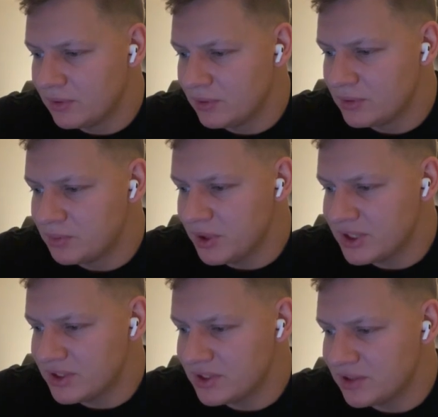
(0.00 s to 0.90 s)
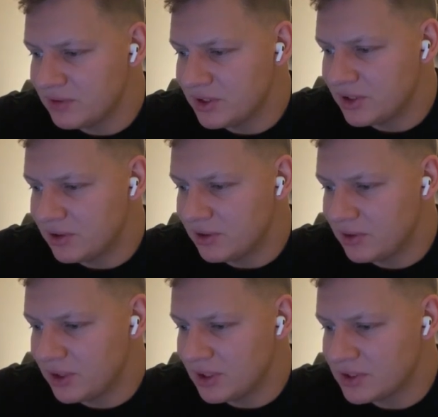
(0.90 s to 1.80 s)
who was best in 70 kilo
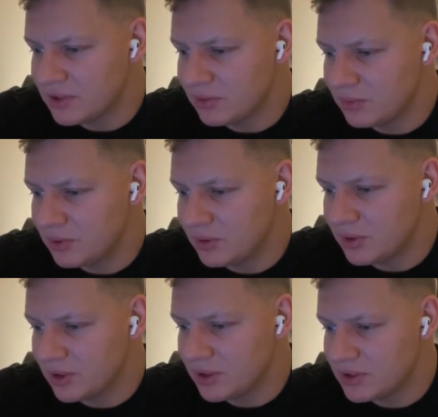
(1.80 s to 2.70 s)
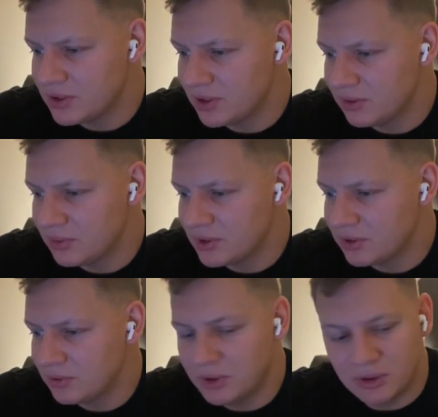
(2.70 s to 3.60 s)
class in the world. Kind of silly, but
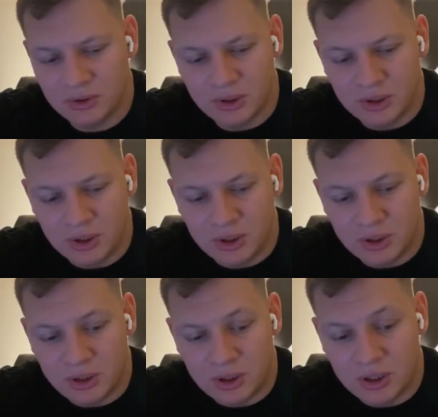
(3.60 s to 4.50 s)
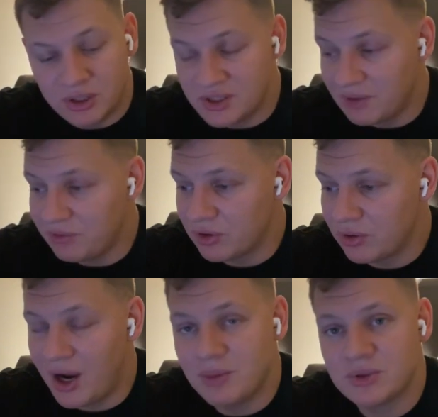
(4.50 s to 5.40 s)
still know. Uh, it's up for
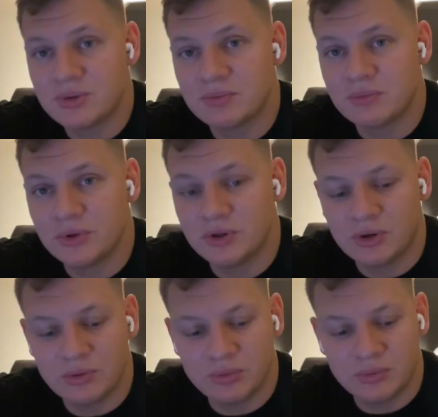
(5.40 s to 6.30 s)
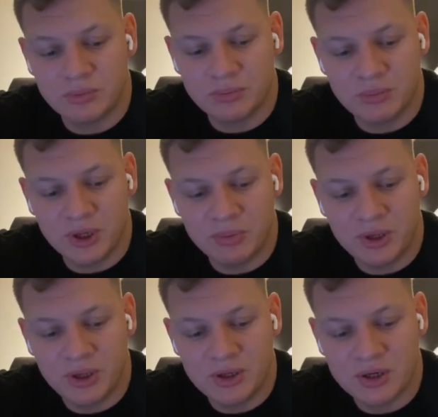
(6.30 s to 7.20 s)
grabs. You know,
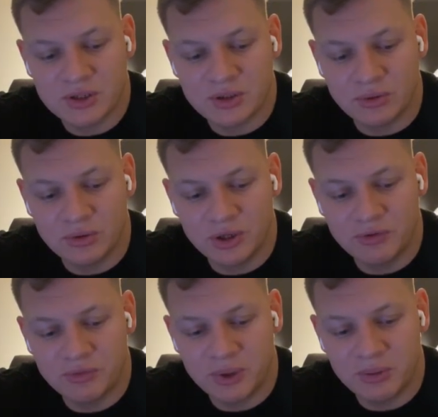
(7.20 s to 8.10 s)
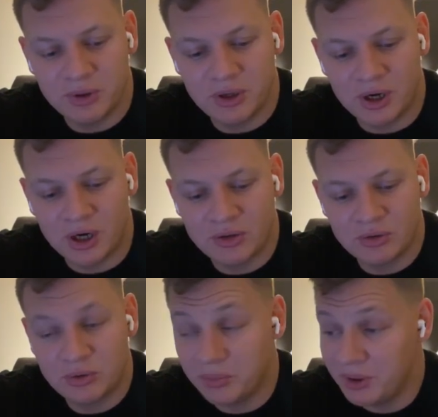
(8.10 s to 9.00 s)
maybe young Zaluyev, maybe
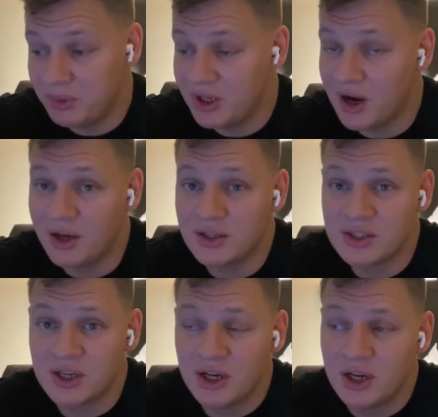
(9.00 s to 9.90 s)
Artur, maybe Janis,